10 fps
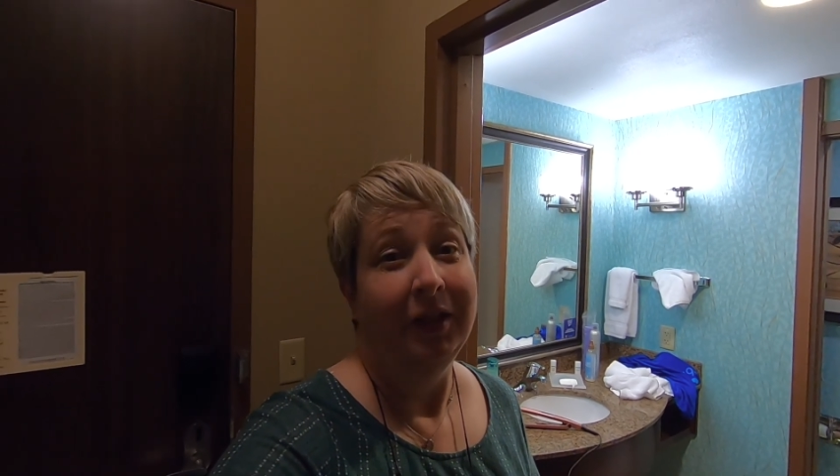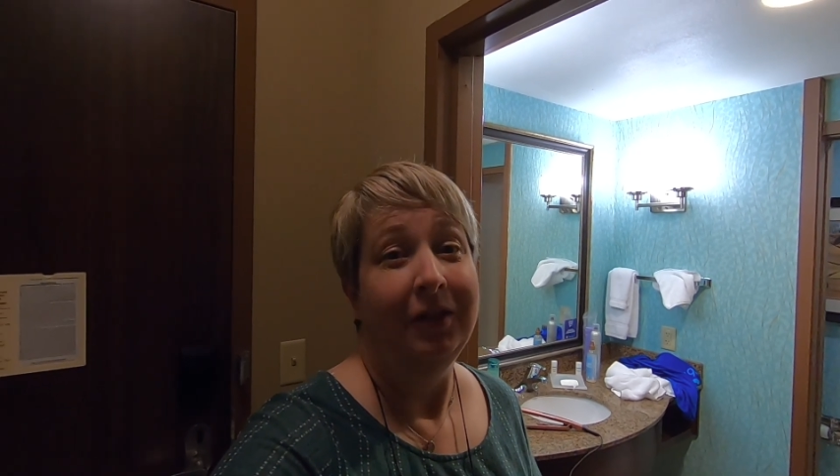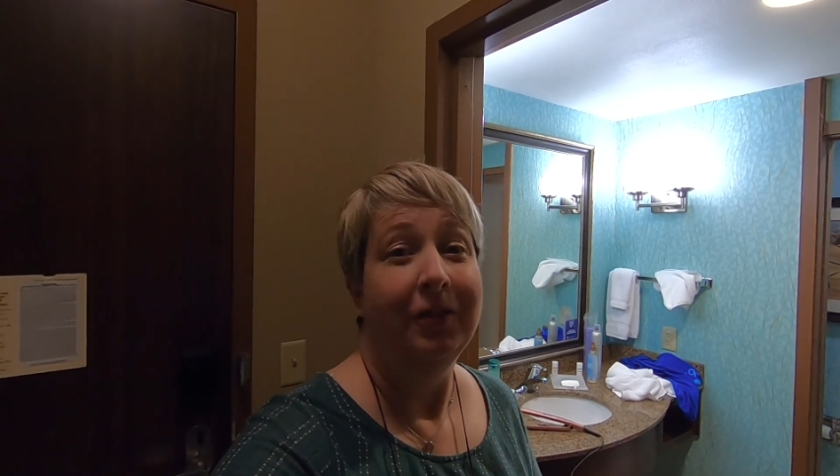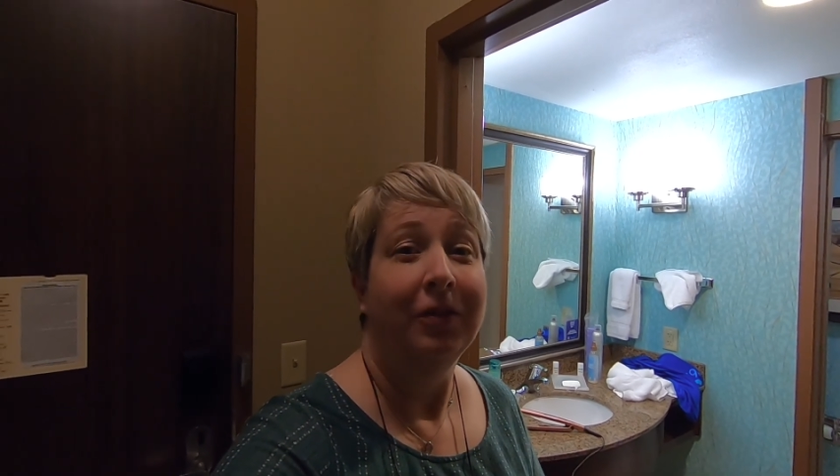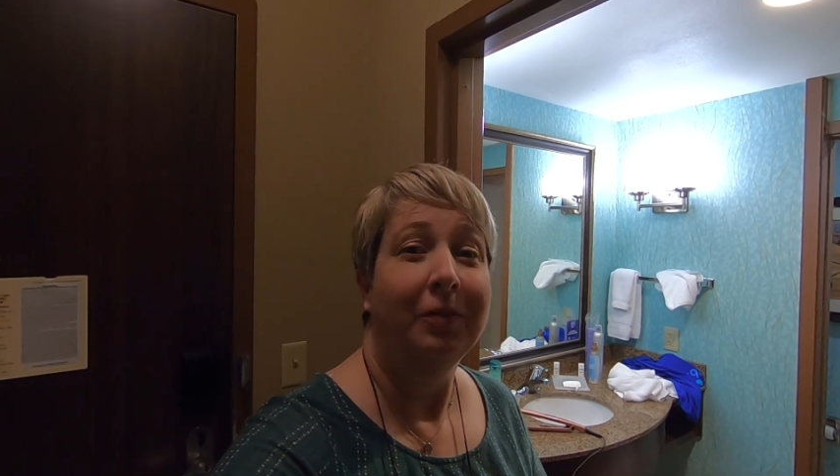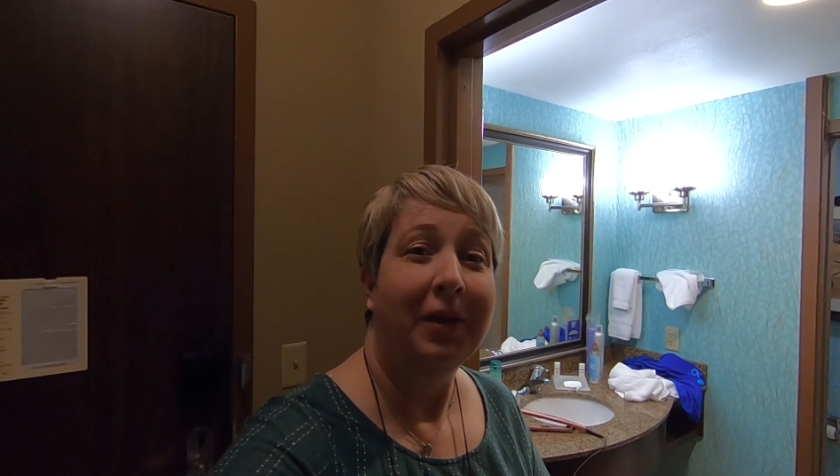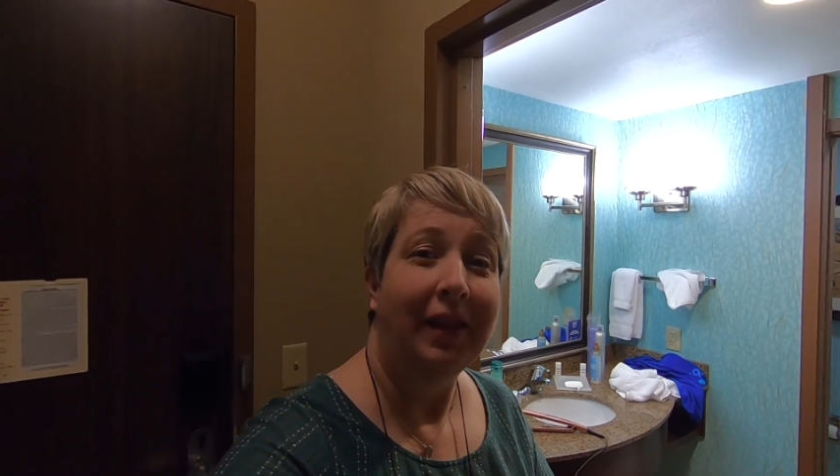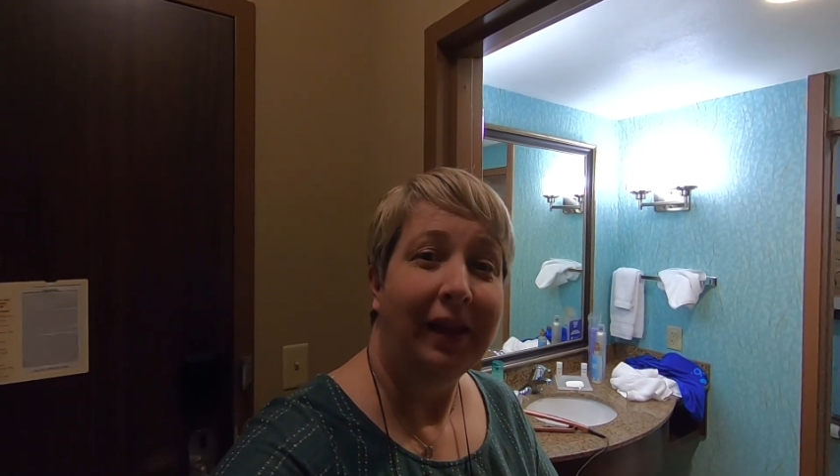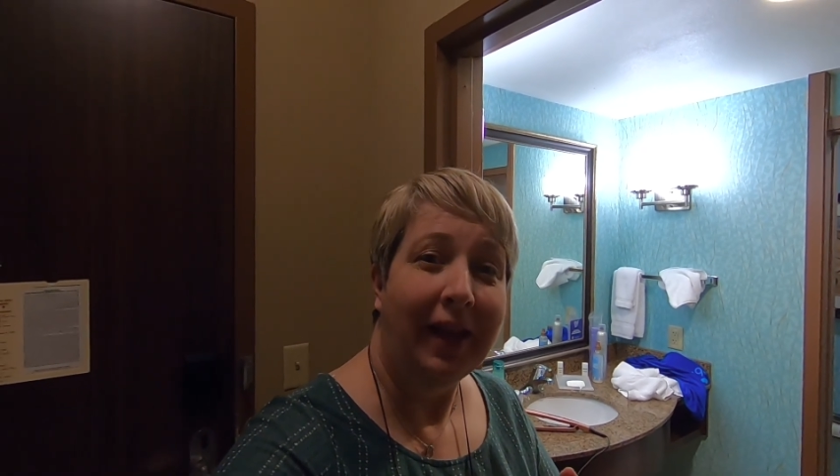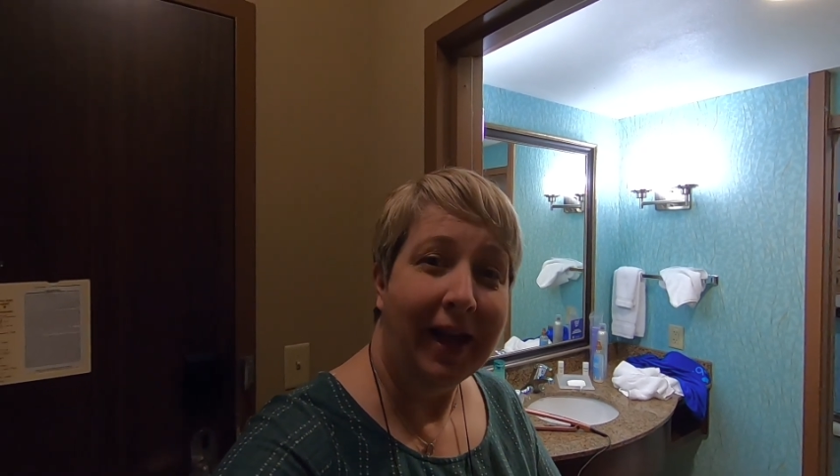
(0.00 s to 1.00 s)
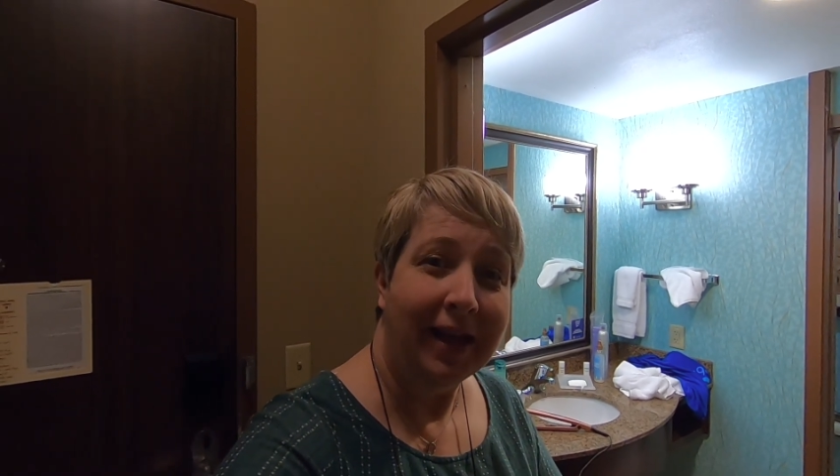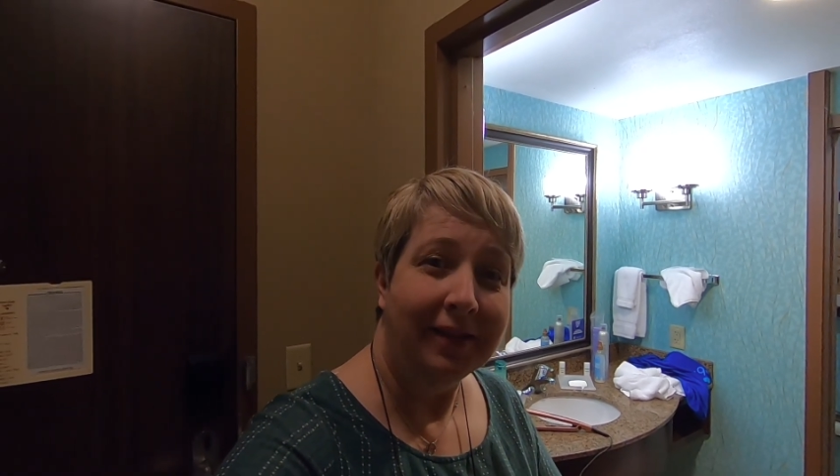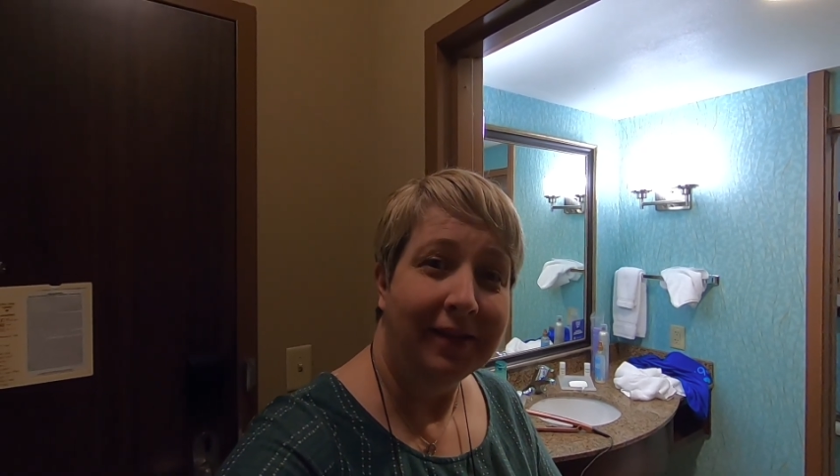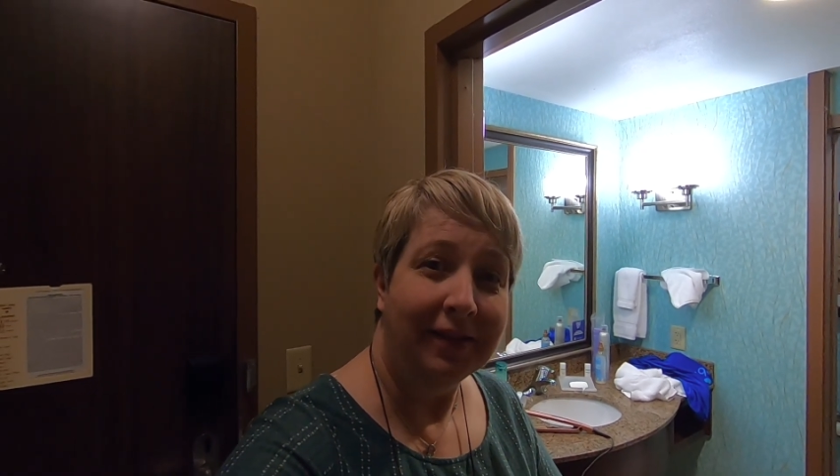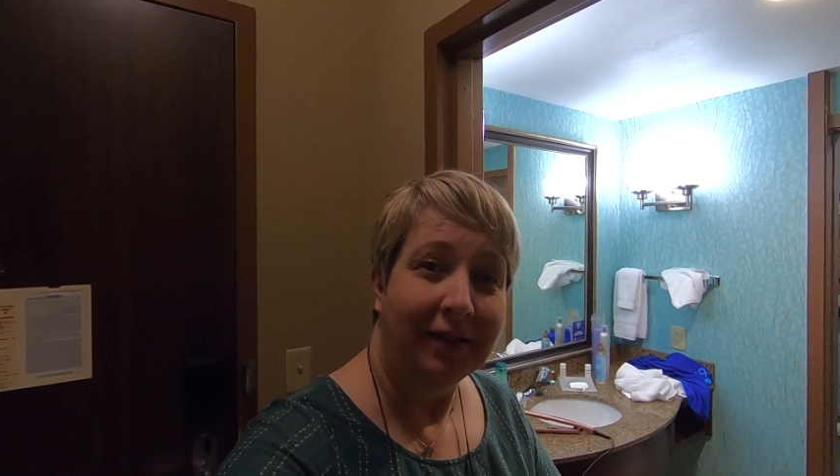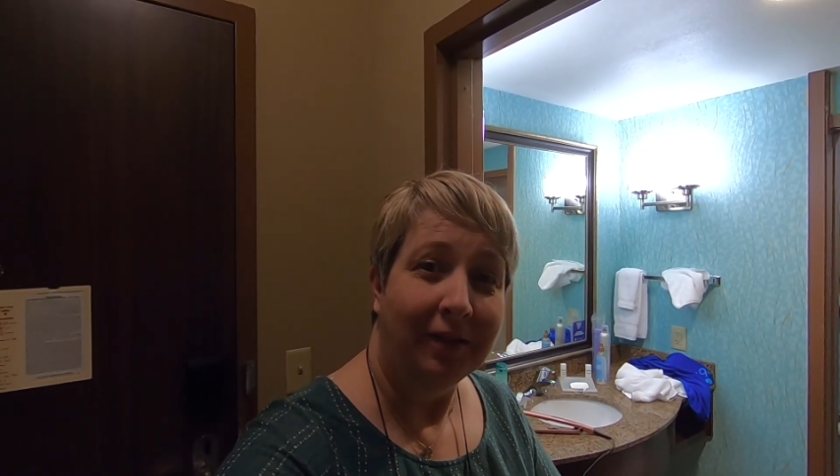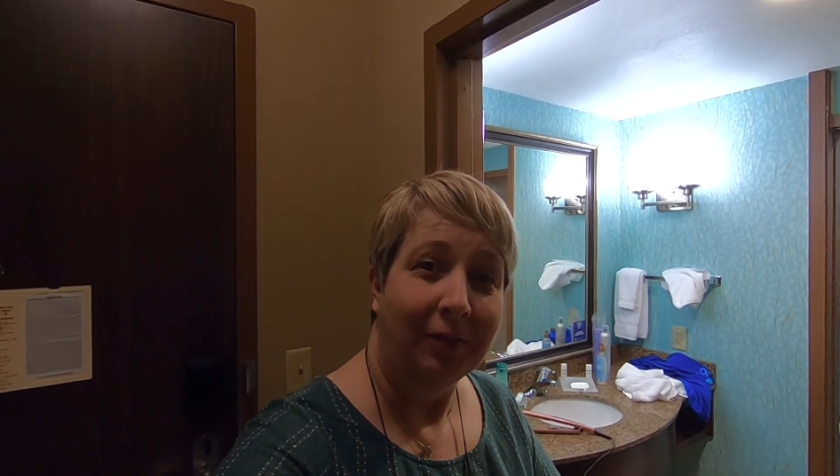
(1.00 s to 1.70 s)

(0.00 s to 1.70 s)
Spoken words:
You know, in my last